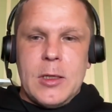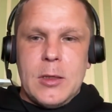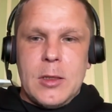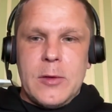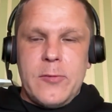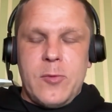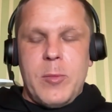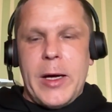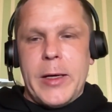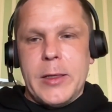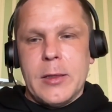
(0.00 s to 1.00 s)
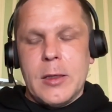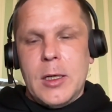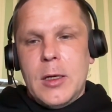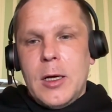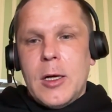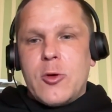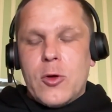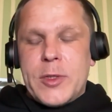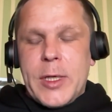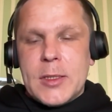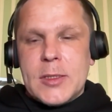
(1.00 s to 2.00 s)
give by
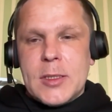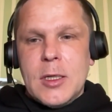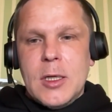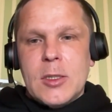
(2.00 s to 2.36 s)
context.